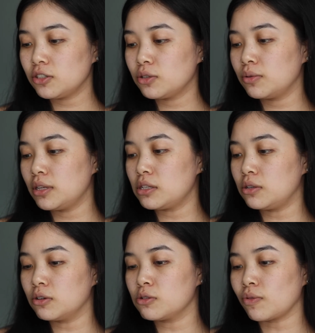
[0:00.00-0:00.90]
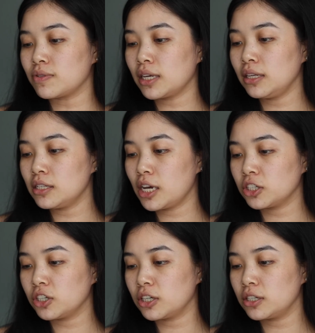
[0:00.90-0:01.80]
towards those with skin
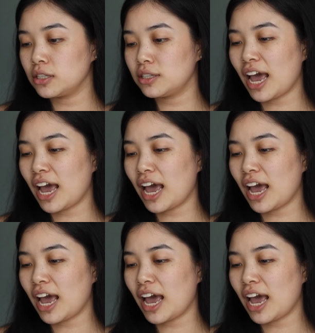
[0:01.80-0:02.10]
texture